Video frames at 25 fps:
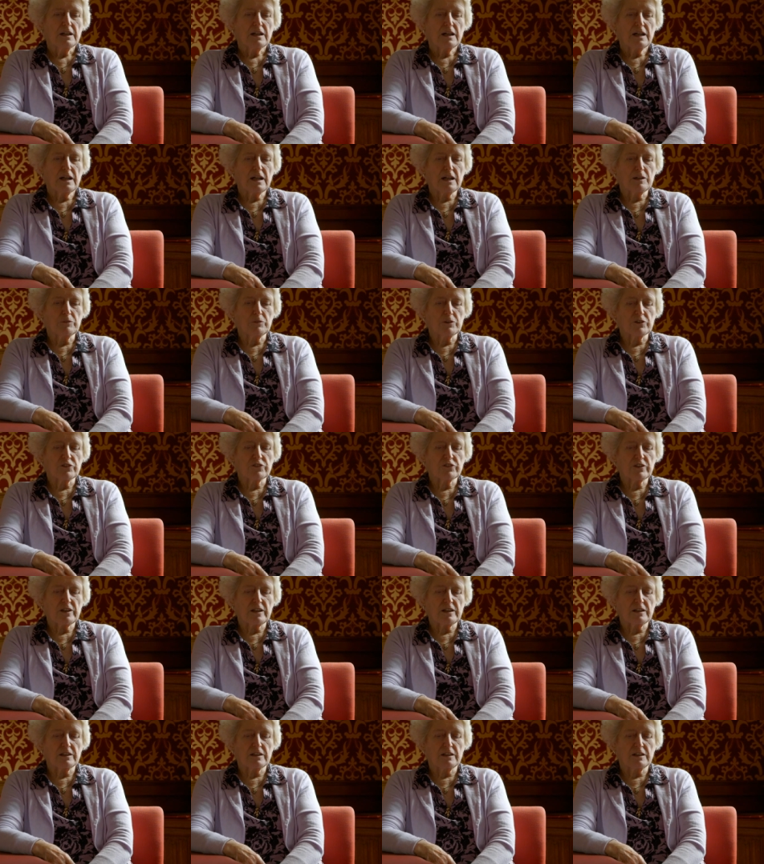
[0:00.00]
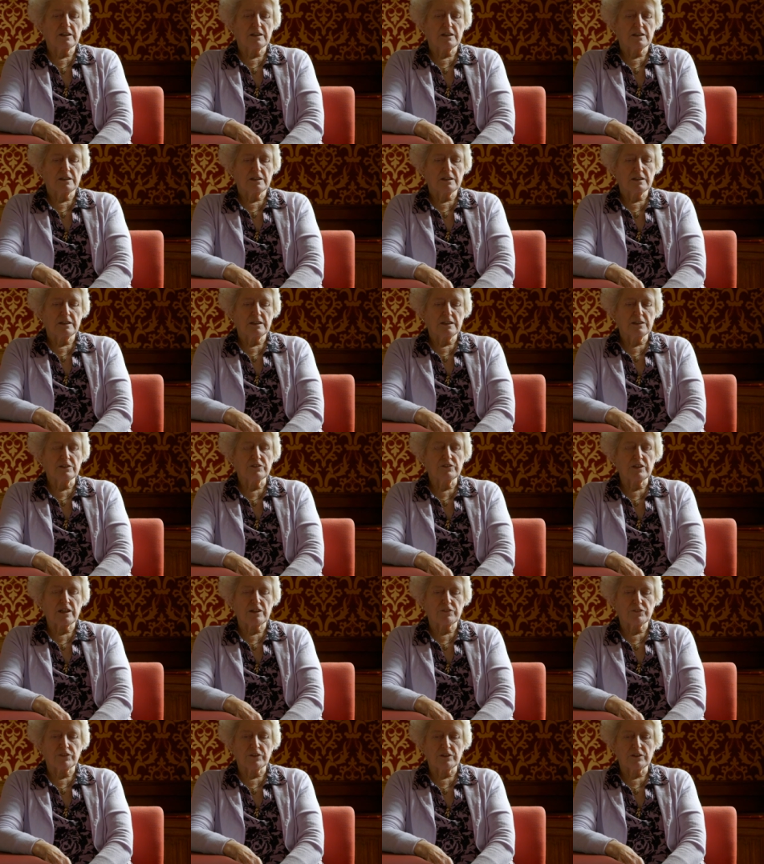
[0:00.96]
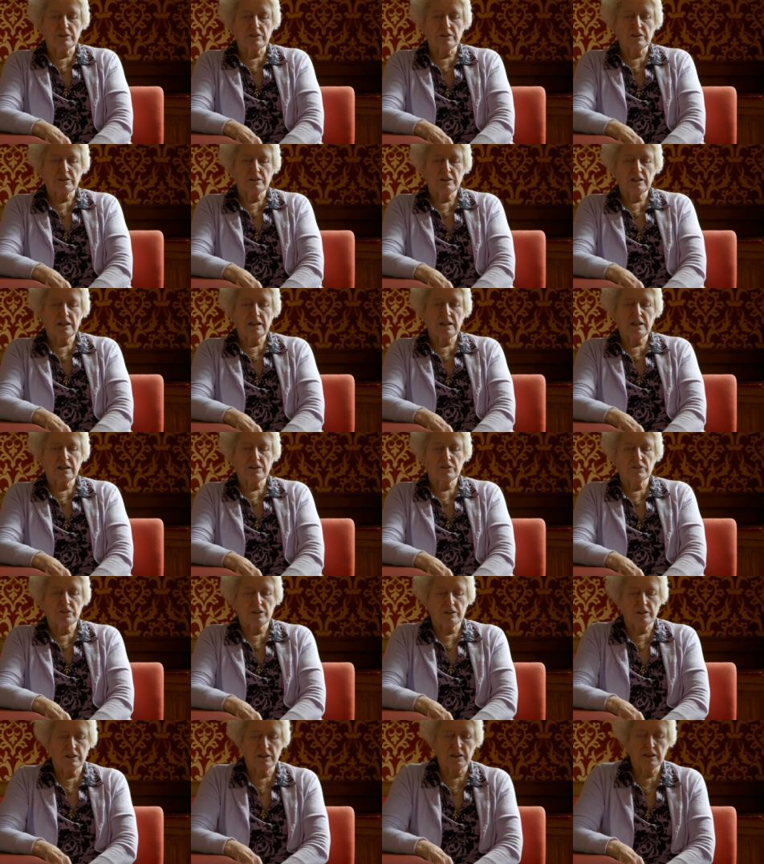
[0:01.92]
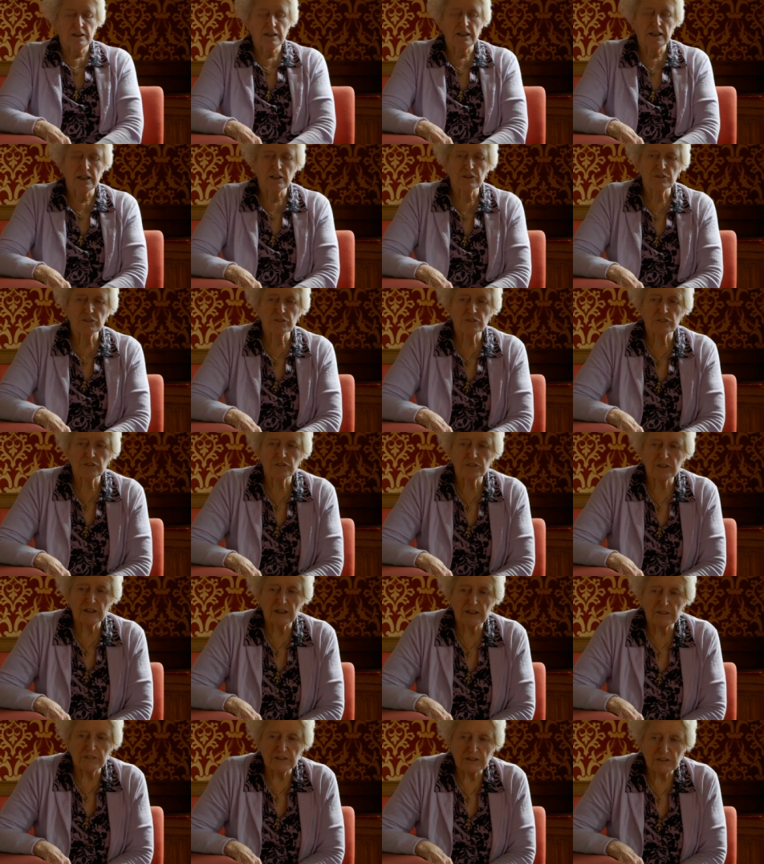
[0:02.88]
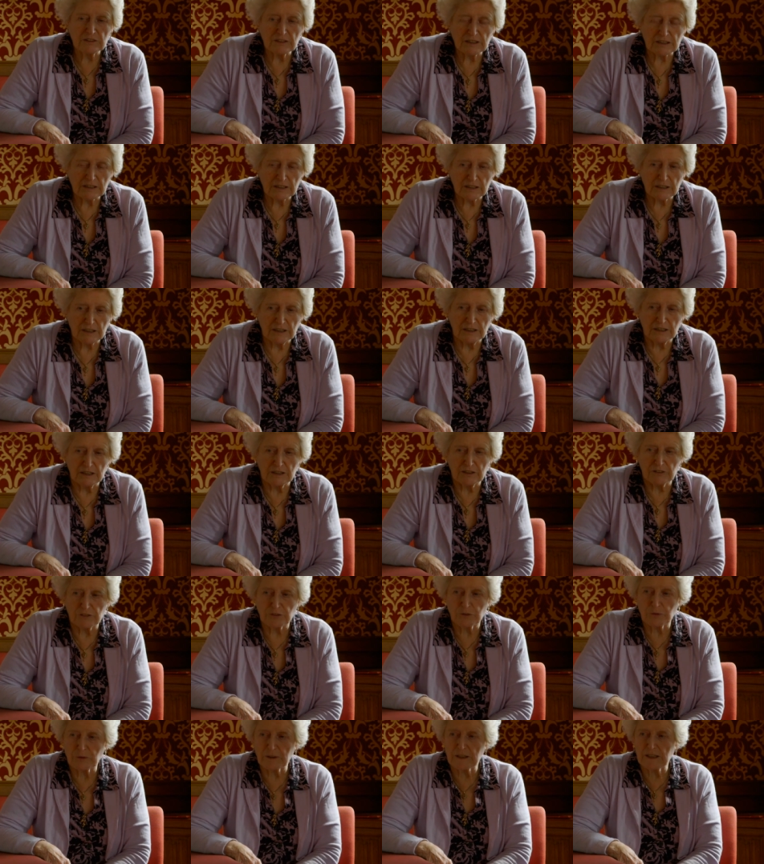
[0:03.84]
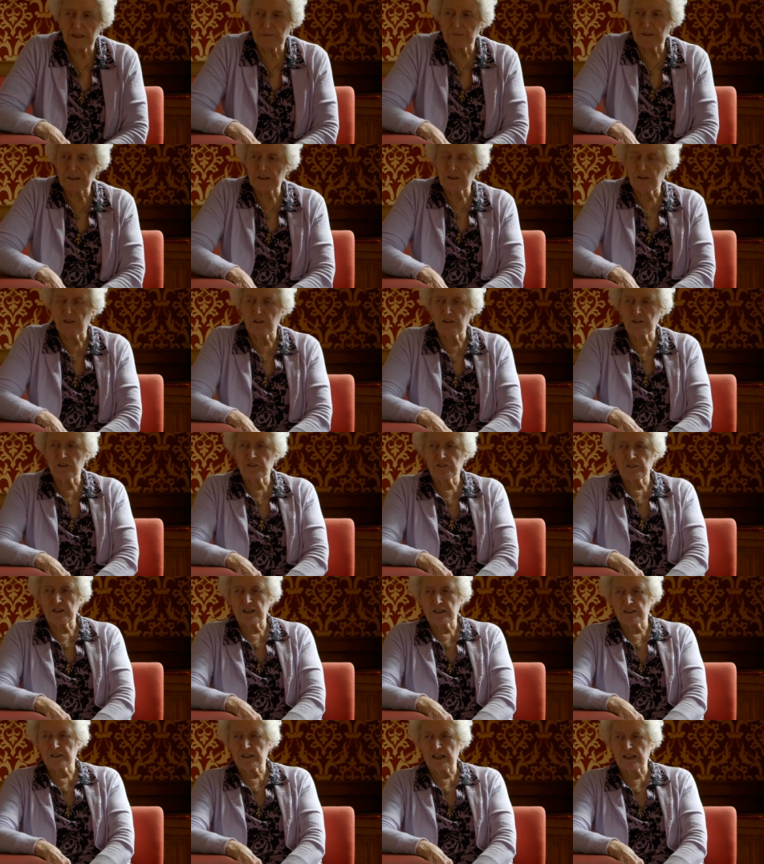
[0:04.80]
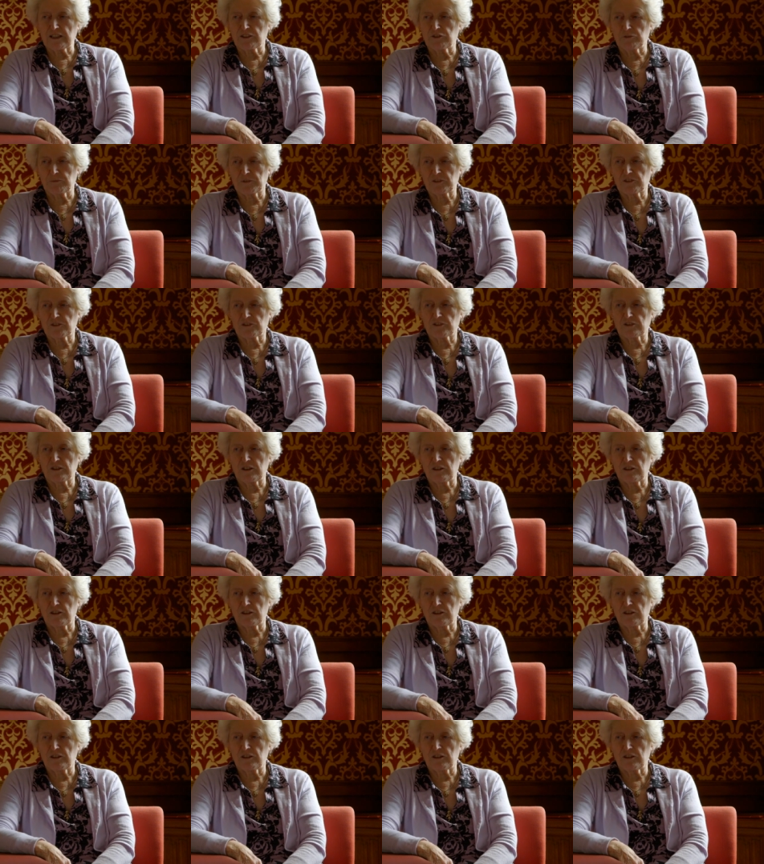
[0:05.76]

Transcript: I was in Devon at our house, and these little girls were coming along saying, thank you, Mrs.